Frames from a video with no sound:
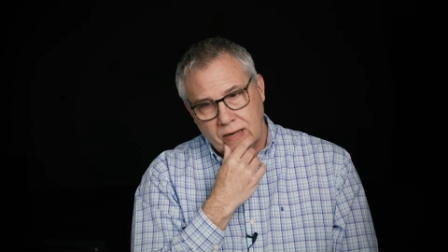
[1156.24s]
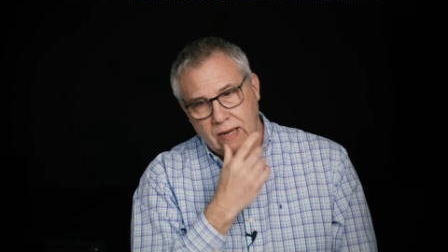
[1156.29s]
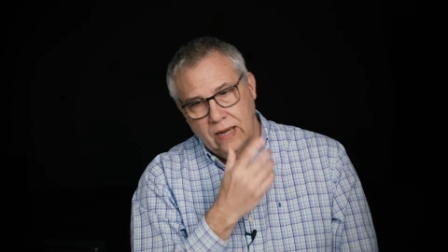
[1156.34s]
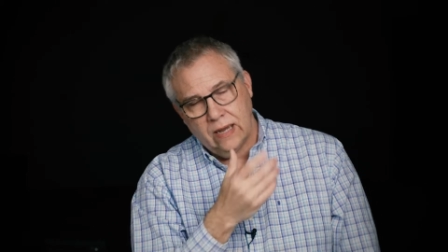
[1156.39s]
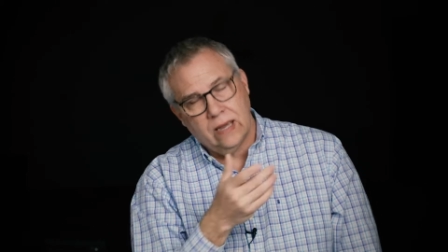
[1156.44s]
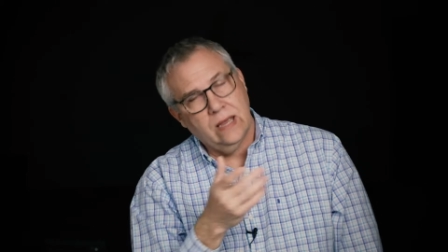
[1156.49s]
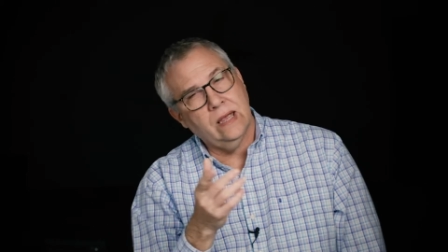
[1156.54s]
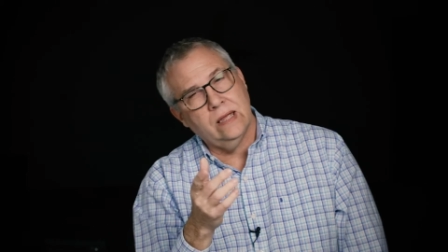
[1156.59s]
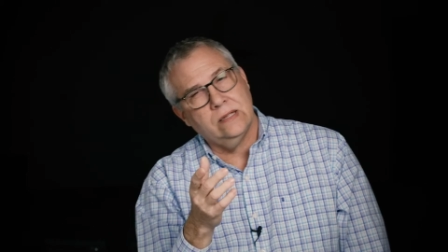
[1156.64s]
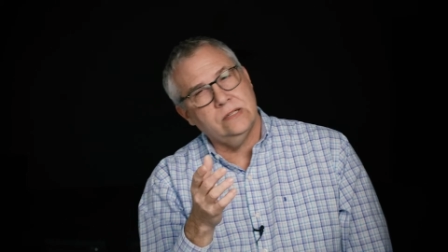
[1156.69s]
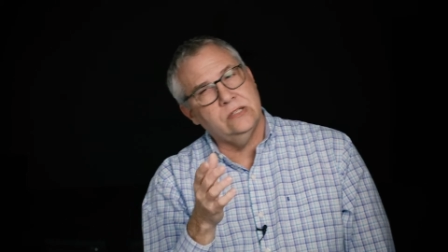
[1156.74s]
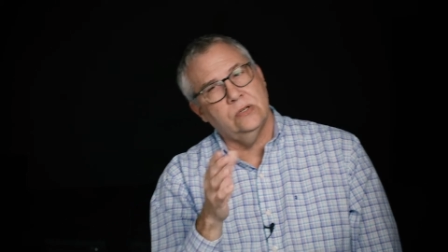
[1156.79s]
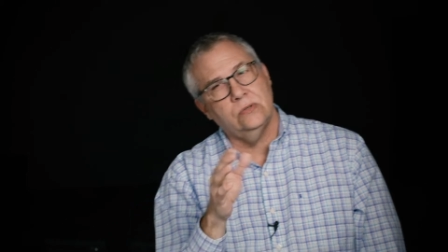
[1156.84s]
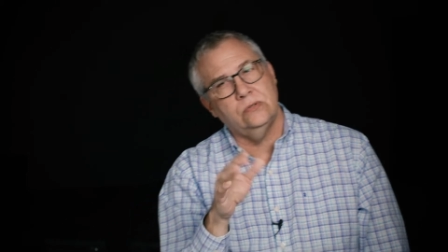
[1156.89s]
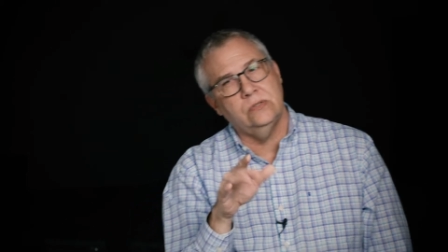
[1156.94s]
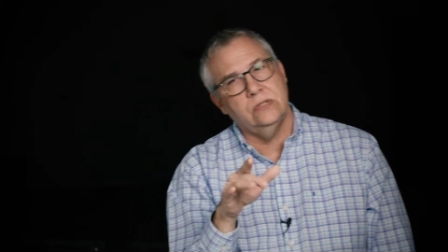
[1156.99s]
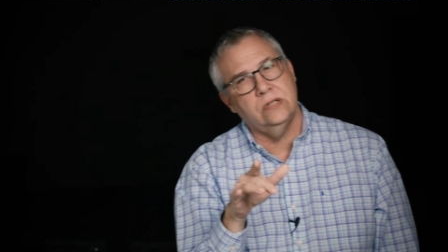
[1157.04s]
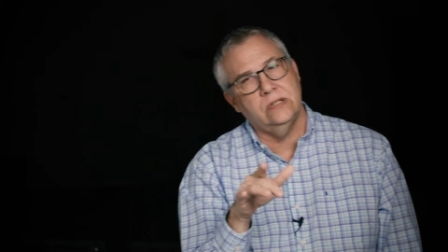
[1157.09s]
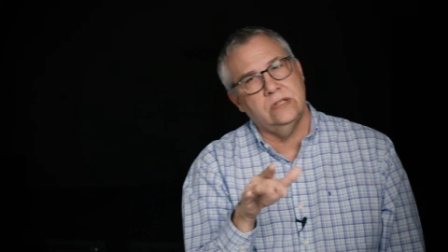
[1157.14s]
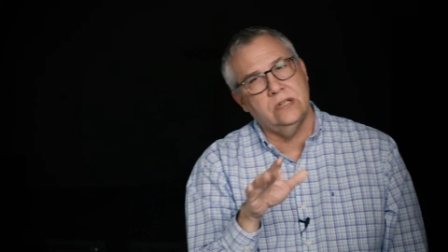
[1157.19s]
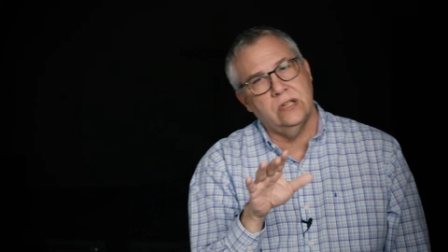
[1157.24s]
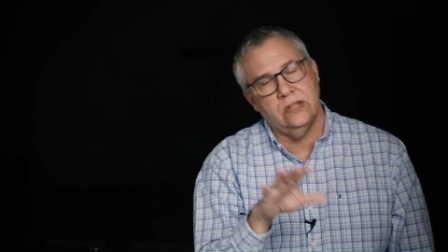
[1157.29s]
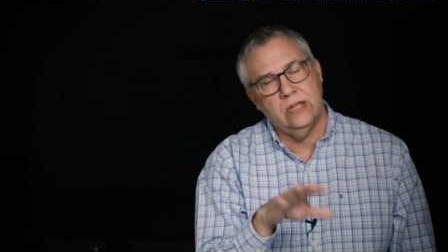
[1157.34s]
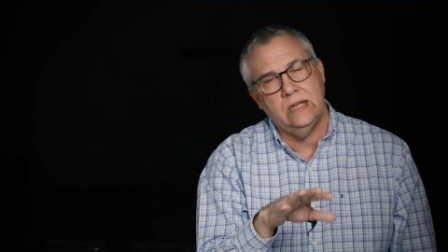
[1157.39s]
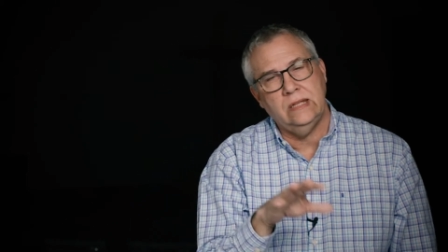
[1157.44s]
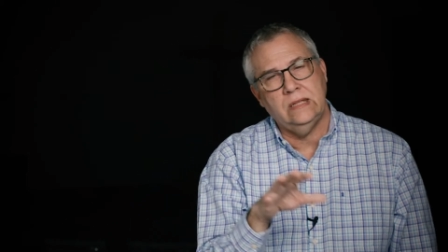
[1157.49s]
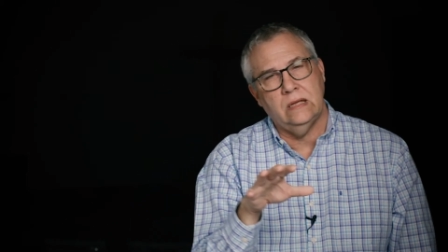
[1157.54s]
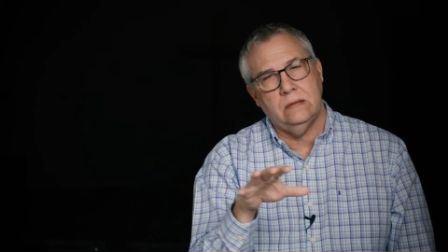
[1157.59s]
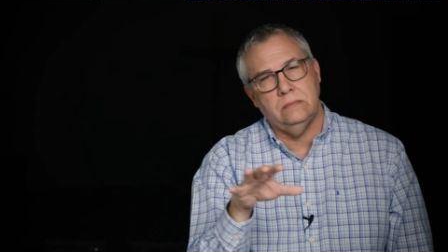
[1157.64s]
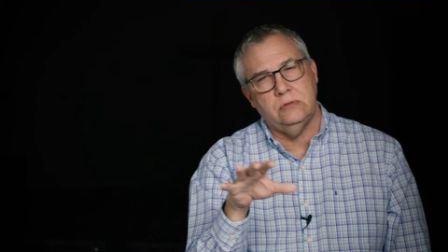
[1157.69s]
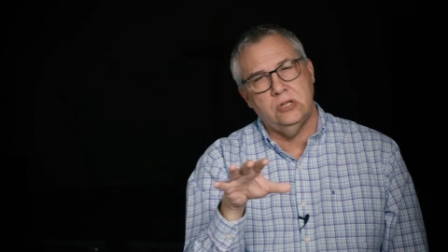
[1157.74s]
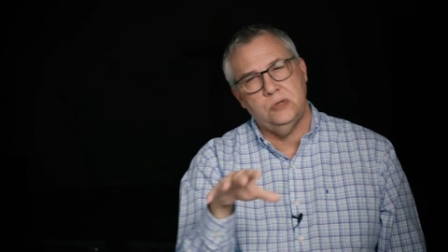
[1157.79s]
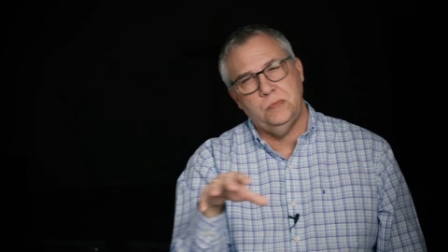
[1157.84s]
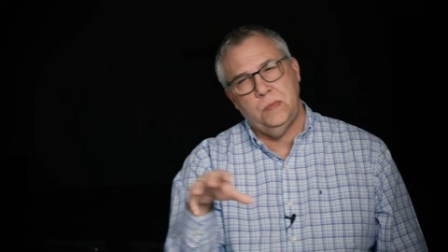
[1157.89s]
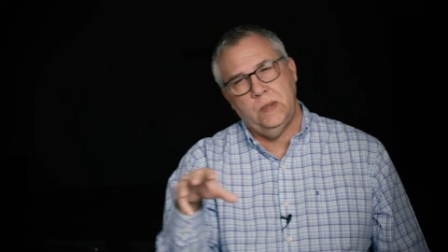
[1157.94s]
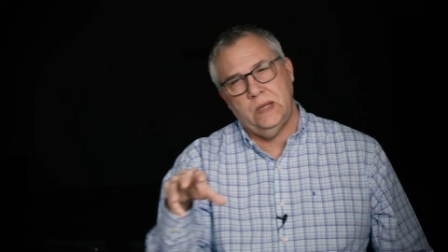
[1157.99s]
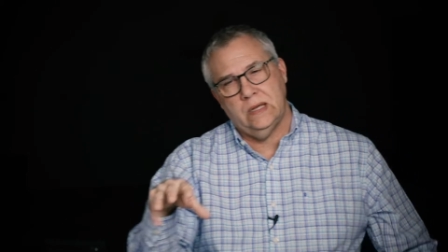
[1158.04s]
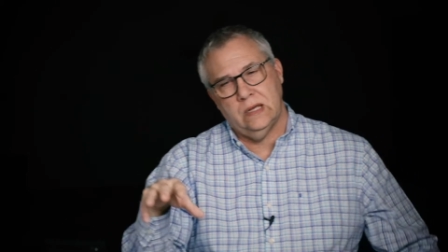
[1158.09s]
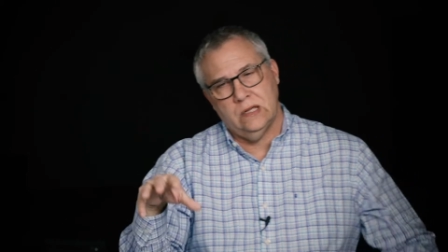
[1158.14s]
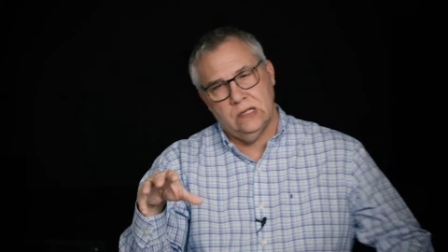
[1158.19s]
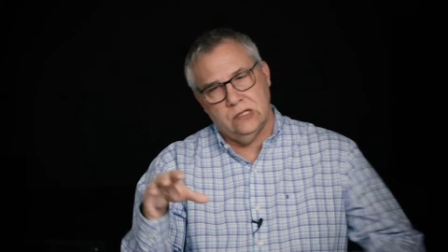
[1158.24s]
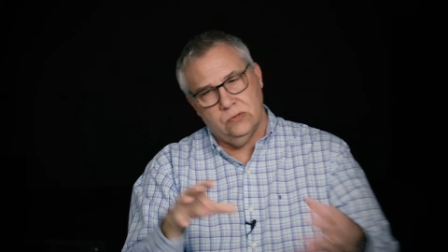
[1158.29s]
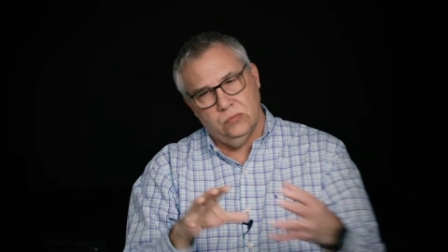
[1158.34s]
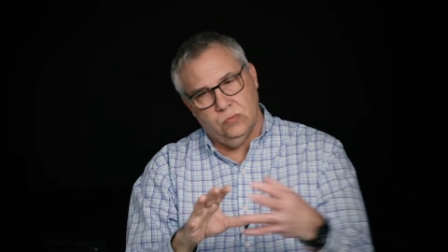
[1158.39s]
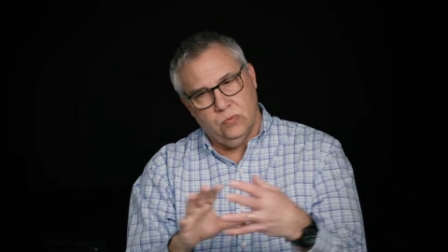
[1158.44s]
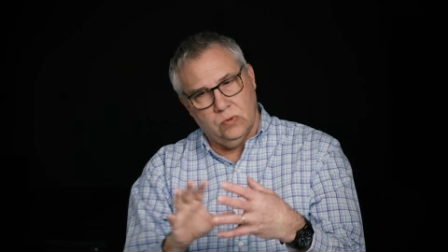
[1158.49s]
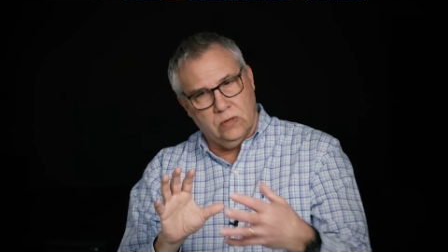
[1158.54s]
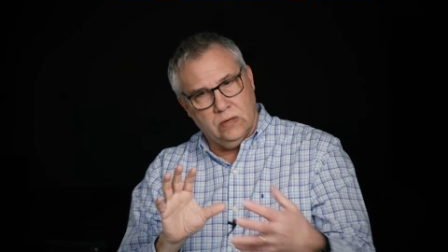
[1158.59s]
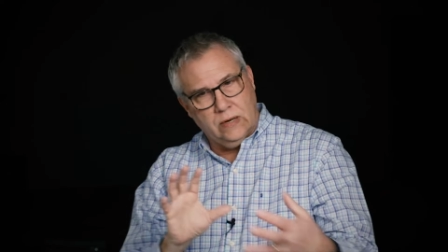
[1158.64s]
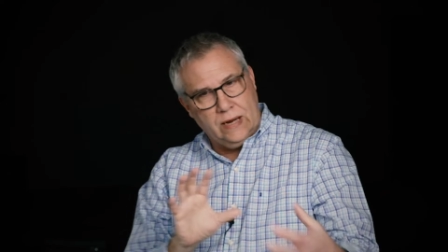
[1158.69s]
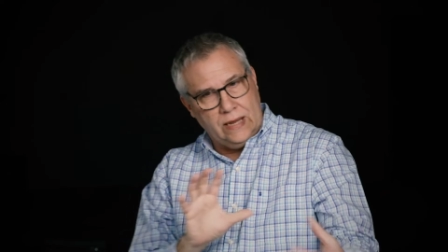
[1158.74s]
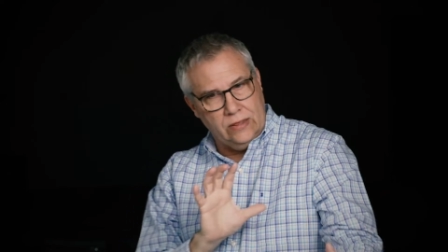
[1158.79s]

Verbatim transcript: And so to, to think that just because we're